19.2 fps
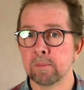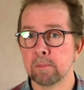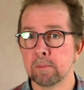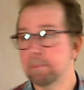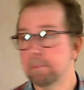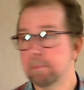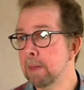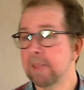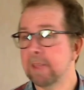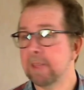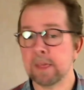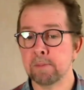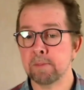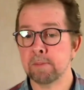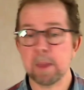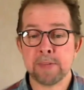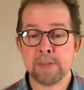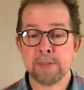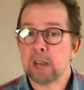Maybe
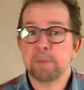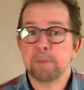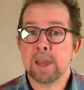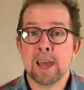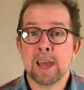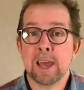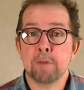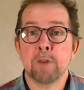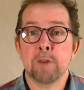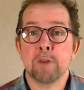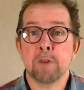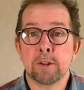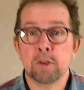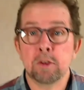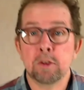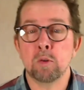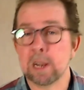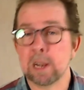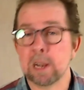that'll be kind of fun
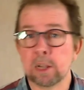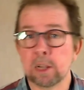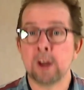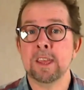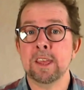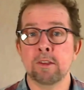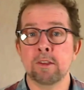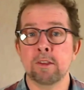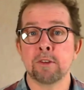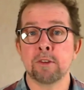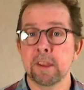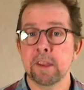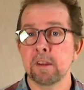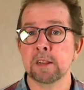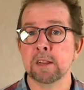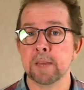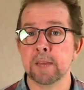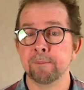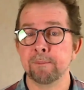too, and a lot easier
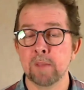technically.